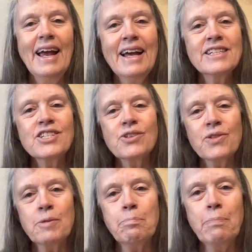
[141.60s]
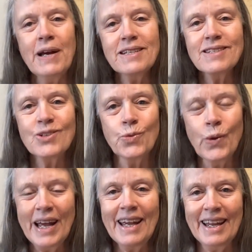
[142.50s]
And so, the best
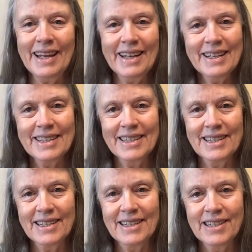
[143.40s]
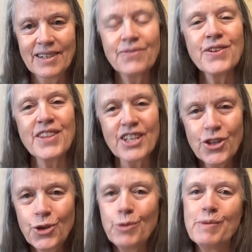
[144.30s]
way for the
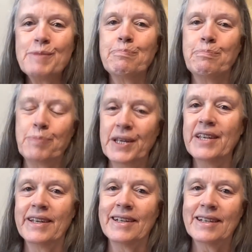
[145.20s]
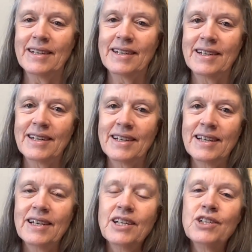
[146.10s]
human being
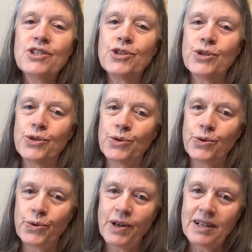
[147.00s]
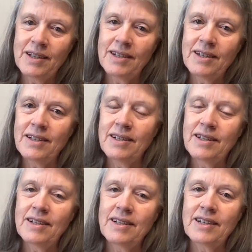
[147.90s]
to
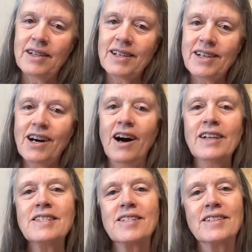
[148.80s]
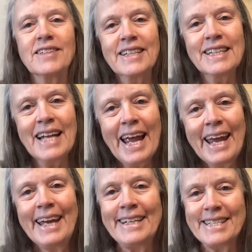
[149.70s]
constantly
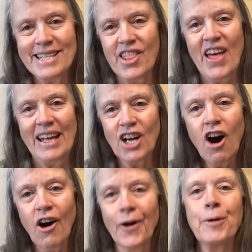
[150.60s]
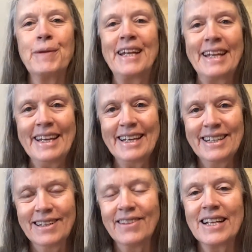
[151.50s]
enhance that harmony
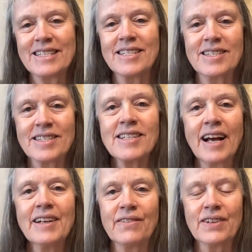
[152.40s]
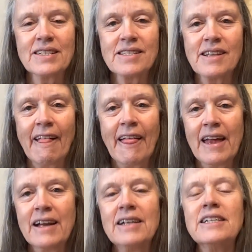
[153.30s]
that's inside of us
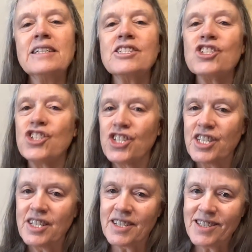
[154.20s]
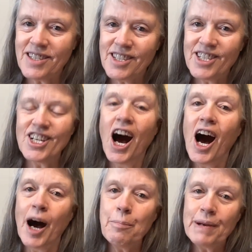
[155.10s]
is just to
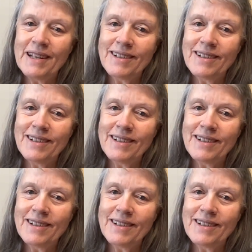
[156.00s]
stop